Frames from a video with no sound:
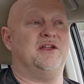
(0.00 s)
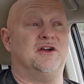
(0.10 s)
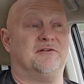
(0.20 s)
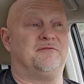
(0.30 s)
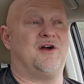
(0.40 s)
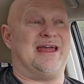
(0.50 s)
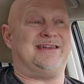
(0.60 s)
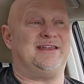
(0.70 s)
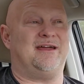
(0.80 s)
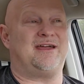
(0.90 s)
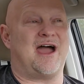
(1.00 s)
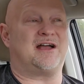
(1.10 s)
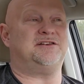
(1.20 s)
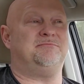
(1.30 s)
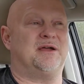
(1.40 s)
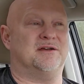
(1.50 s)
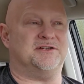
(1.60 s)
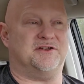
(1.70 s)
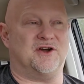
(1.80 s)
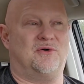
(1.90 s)
and you're afraid to take action because
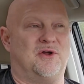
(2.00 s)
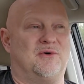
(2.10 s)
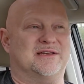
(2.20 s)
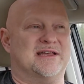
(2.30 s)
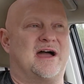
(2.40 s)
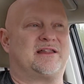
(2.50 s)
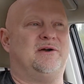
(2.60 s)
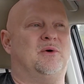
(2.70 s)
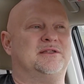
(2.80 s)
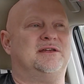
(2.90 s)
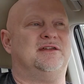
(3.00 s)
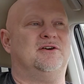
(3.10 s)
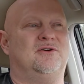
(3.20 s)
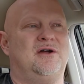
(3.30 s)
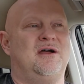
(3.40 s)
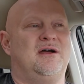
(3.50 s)
you don't know exactly what to do,